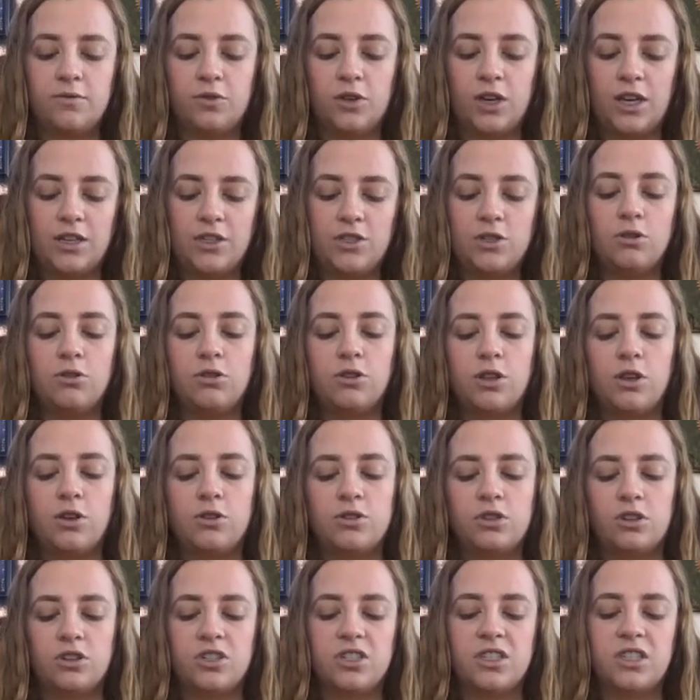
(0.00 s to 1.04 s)
we get too close,
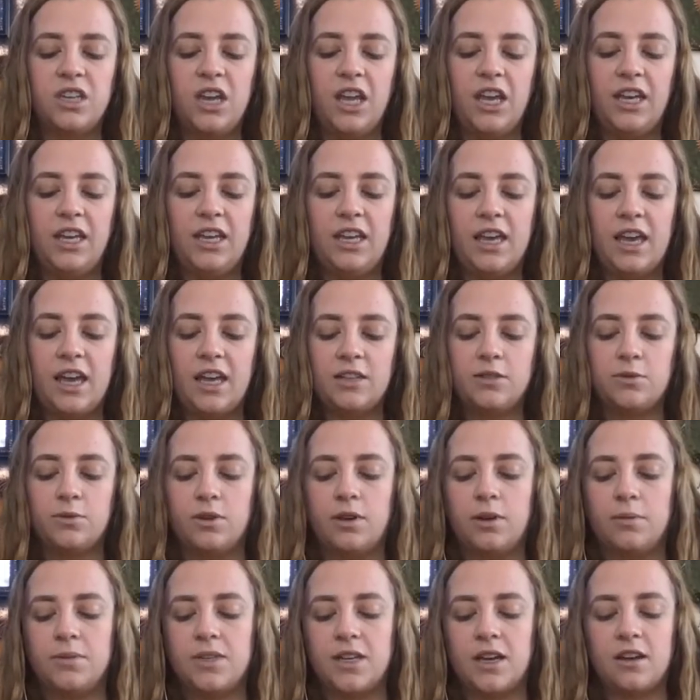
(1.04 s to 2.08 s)
her snaky heads will
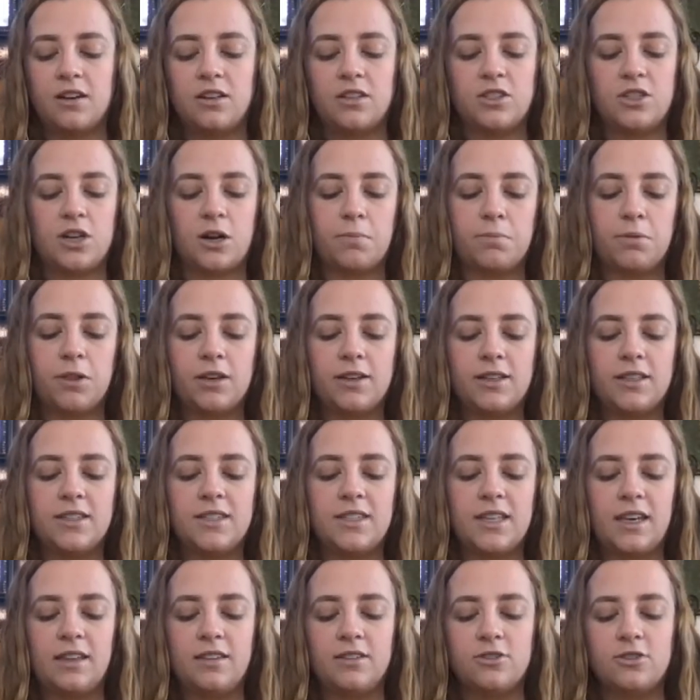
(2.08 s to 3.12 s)
come down and start plucking
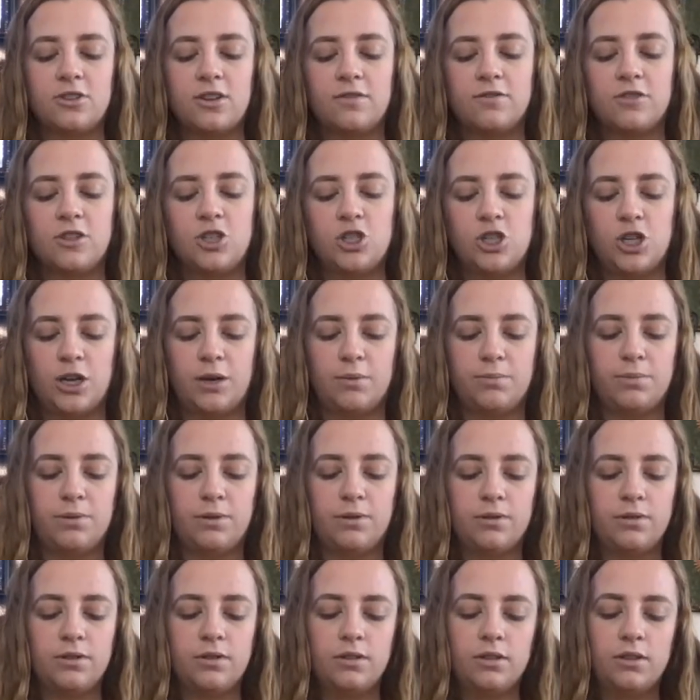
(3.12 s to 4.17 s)
sailors off the ship.
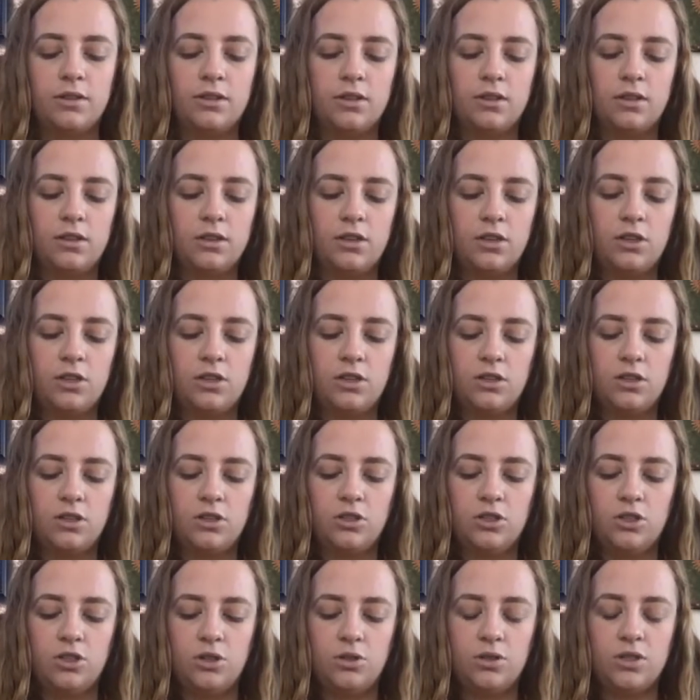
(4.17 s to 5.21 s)

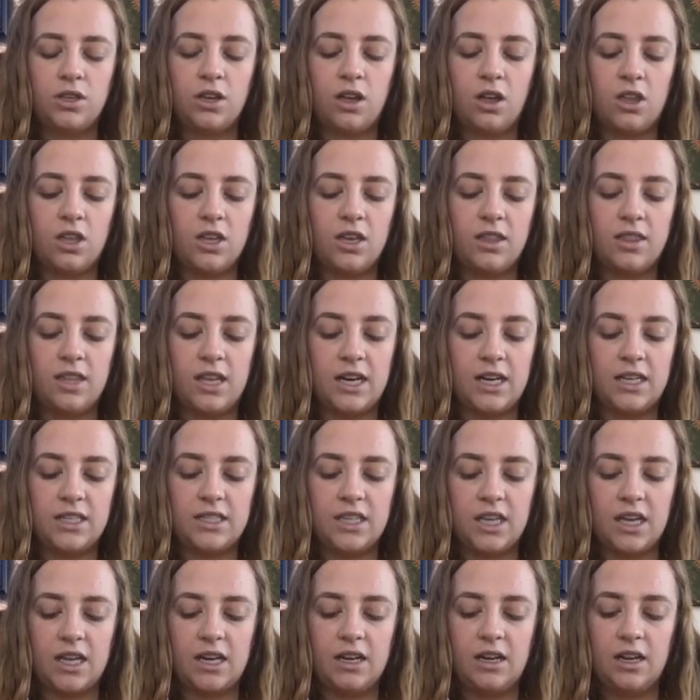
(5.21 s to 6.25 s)
Choose Scalia then, I
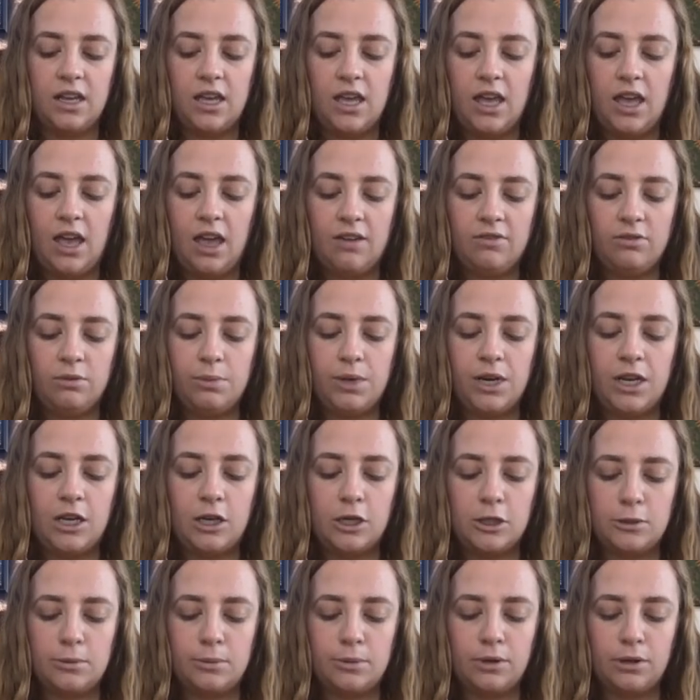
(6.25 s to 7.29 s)
said. Everybody
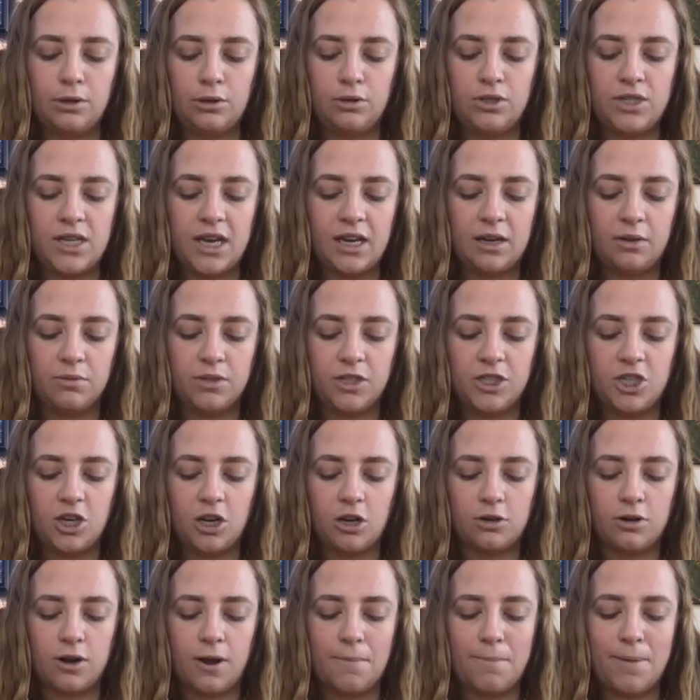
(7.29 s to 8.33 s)
goes below deck and we chug
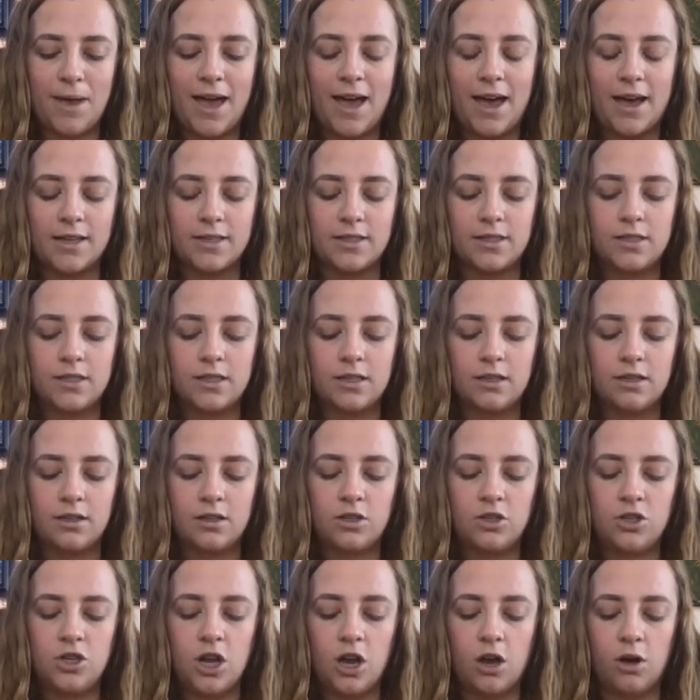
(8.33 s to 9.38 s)
right past.
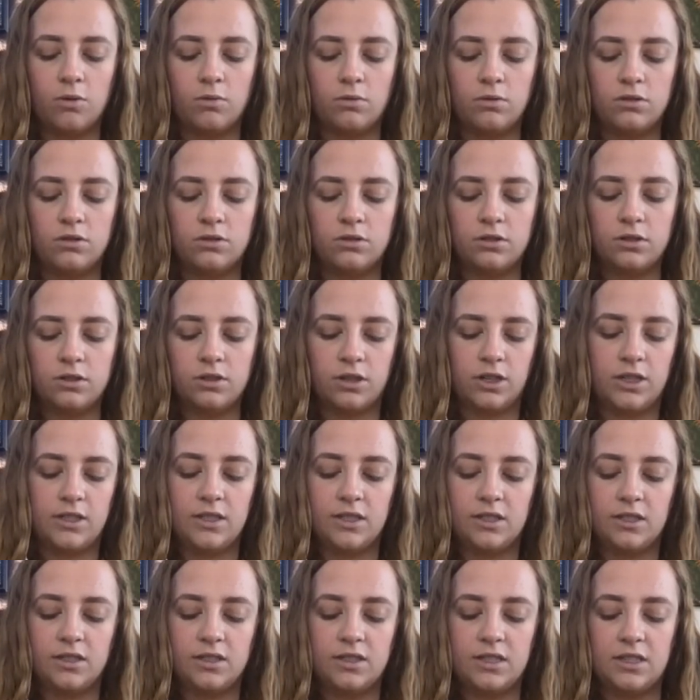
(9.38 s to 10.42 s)
No, Clarice
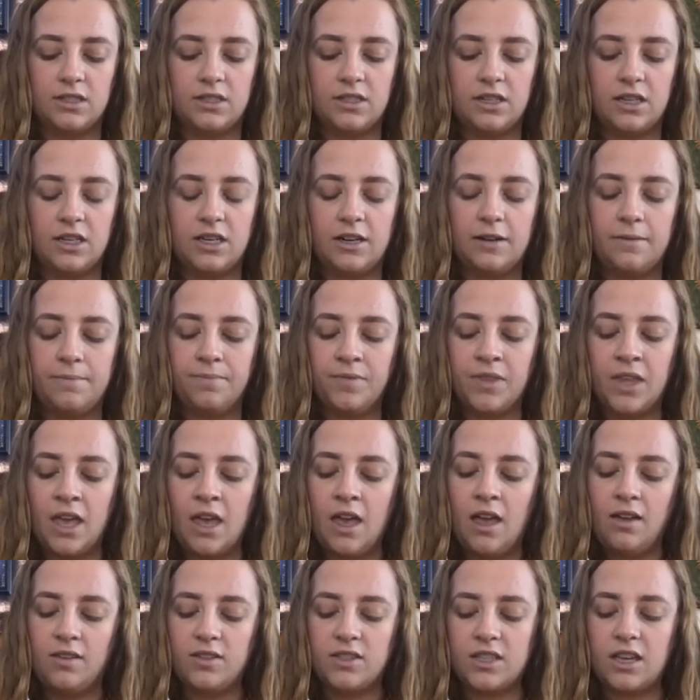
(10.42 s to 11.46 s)
insisted.
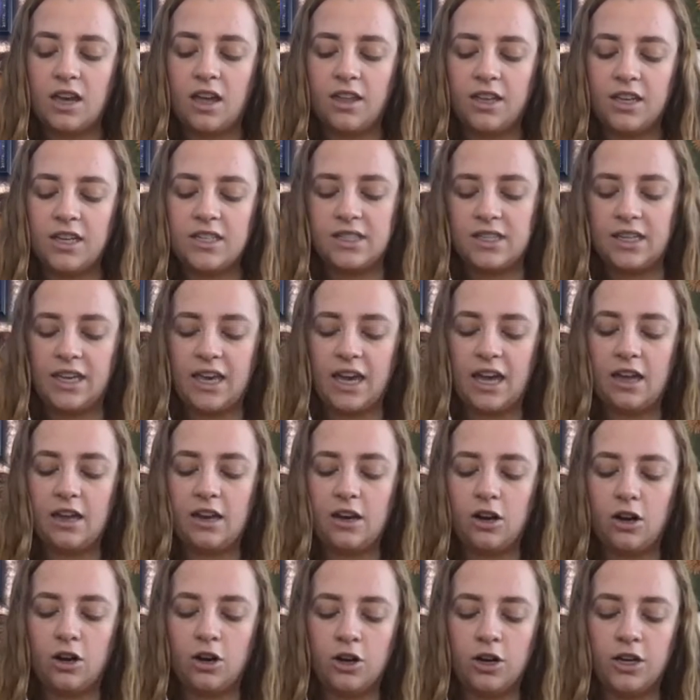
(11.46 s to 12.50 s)
If Scalia doesn't get
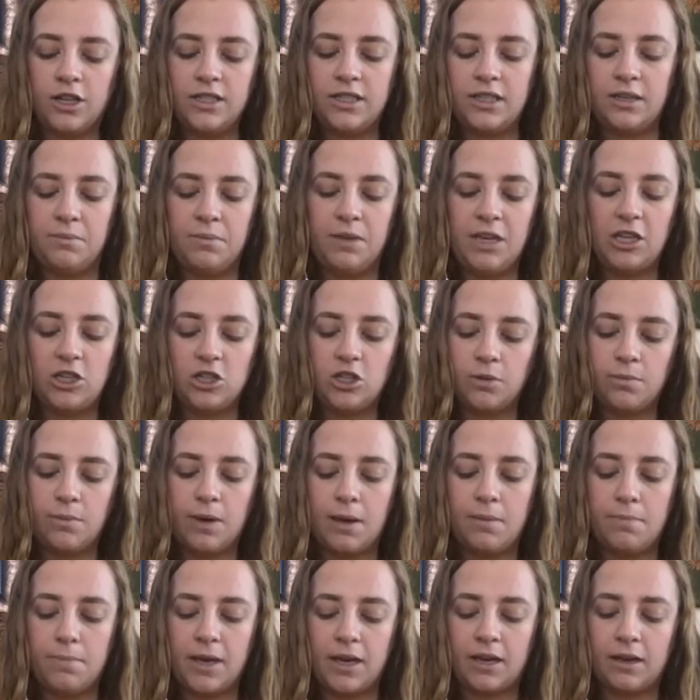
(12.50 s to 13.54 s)
her easy meat, she
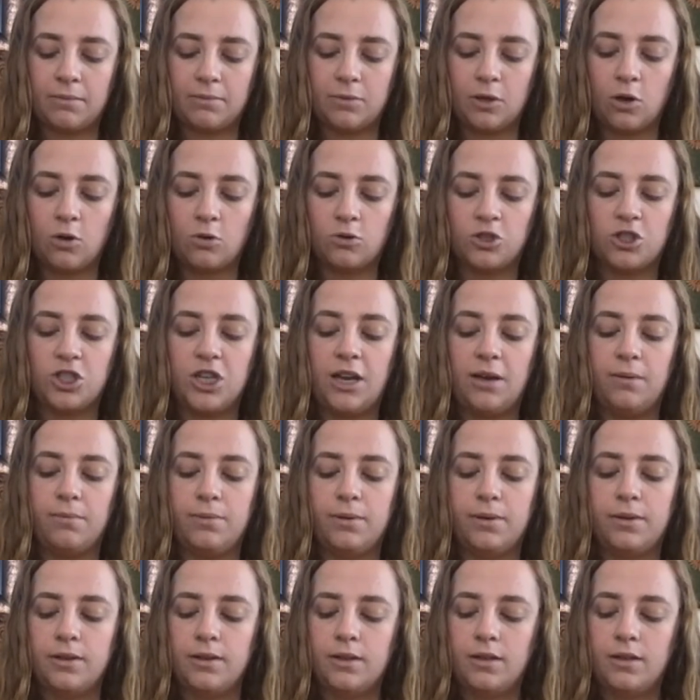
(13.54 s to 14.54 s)
might pick up the whole ship.